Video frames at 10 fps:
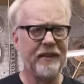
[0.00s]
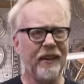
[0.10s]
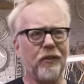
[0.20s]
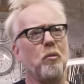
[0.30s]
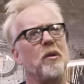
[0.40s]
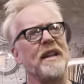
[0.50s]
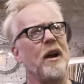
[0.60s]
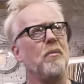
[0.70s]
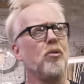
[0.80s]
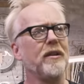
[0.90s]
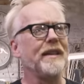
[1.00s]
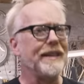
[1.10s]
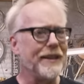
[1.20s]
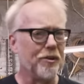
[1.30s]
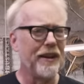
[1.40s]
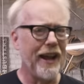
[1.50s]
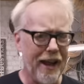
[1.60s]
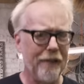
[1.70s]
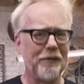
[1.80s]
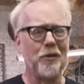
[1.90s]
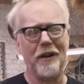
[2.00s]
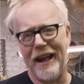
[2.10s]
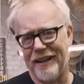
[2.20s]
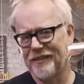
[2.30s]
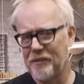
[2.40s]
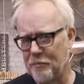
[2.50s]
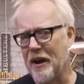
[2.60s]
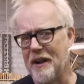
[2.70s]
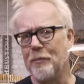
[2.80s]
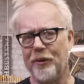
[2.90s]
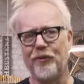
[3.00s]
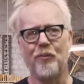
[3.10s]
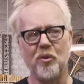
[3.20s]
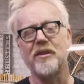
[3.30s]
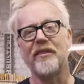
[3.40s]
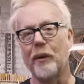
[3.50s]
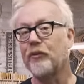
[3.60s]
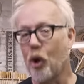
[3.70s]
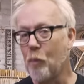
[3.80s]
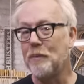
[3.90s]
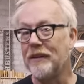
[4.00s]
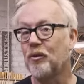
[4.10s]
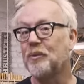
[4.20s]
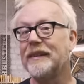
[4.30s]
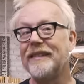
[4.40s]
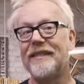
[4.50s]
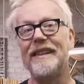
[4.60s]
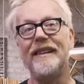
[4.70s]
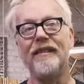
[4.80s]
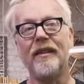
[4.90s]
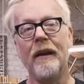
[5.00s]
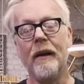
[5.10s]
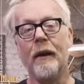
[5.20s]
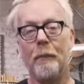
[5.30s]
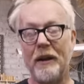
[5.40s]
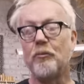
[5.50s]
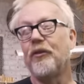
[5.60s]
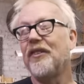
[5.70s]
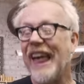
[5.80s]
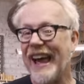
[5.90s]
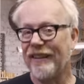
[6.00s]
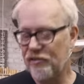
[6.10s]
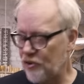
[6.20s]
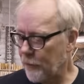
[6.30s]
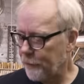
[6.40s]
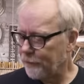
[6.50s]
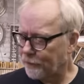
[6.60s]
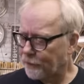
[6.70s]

at this point now more than a year and a half ago to ask to buy a bunch of wool because I was hoping to release these bedrolls last year.